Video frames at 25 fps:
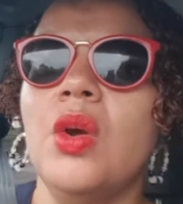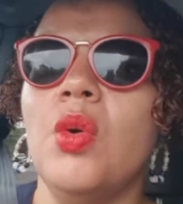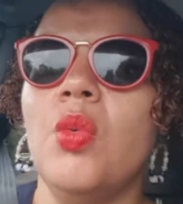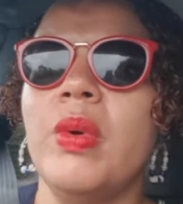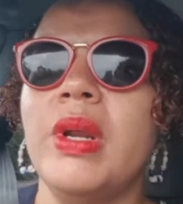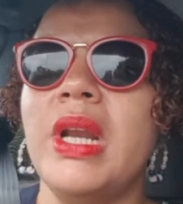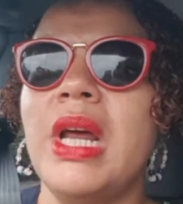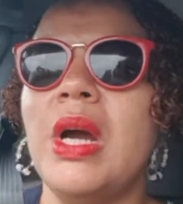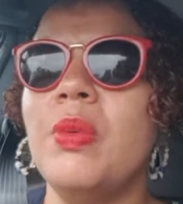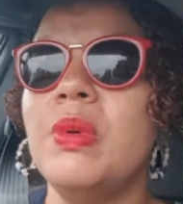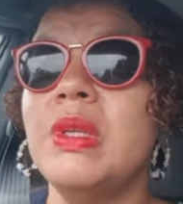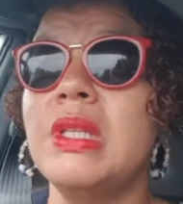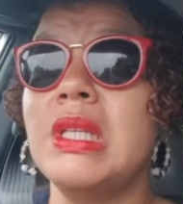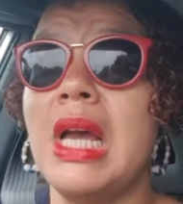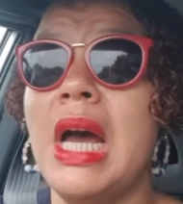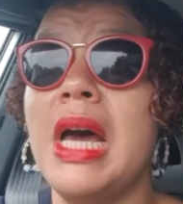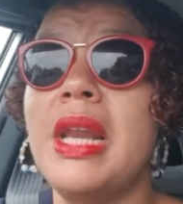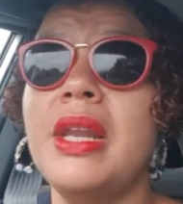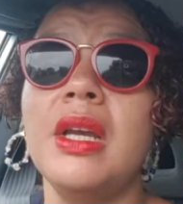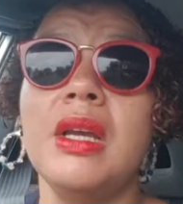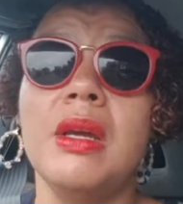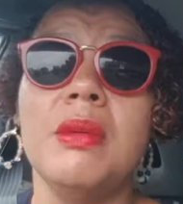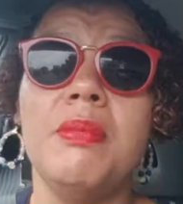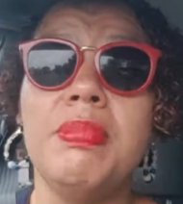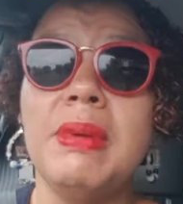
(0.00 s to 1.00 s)
when I was
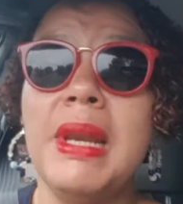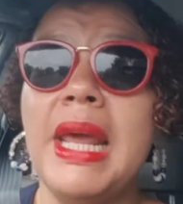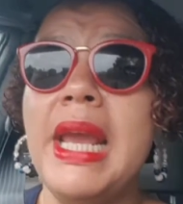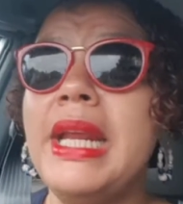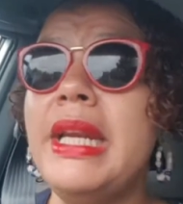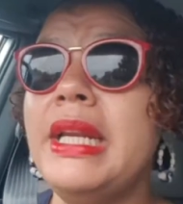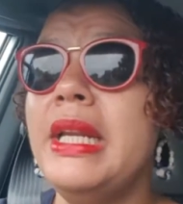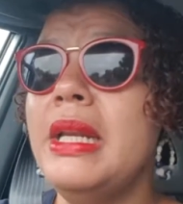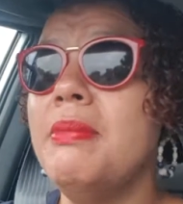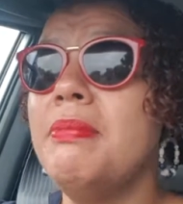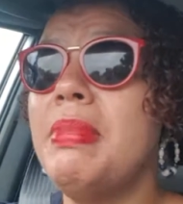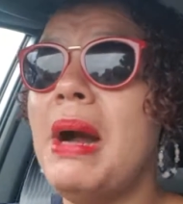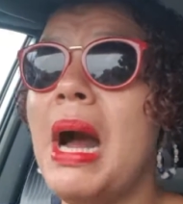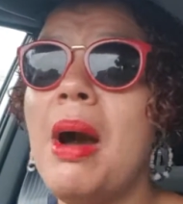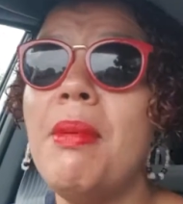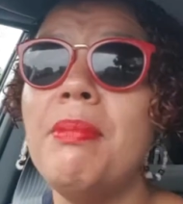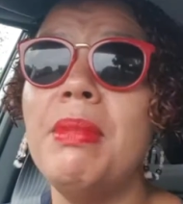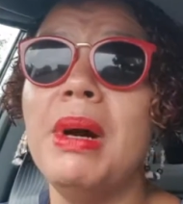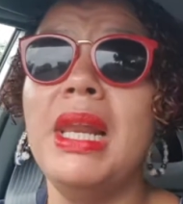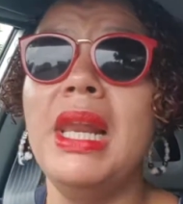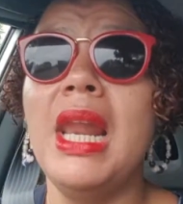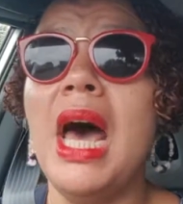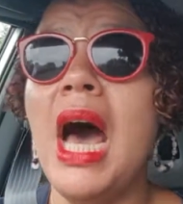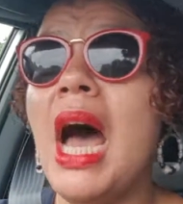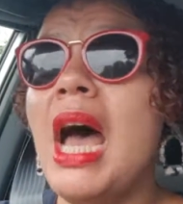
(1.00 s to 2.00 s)
kind of complaining about
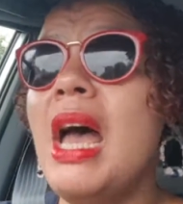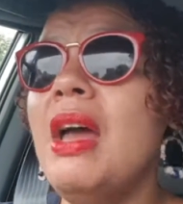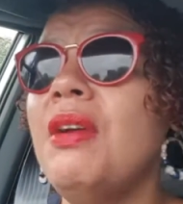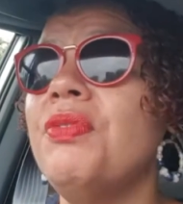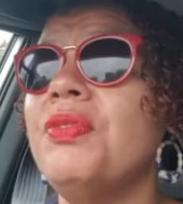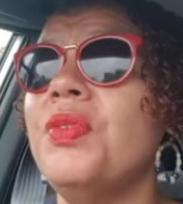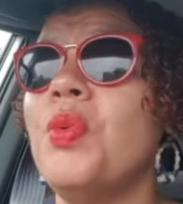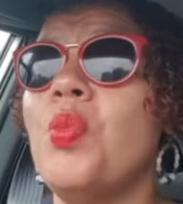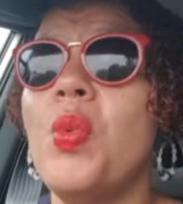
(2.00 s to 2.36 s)
my life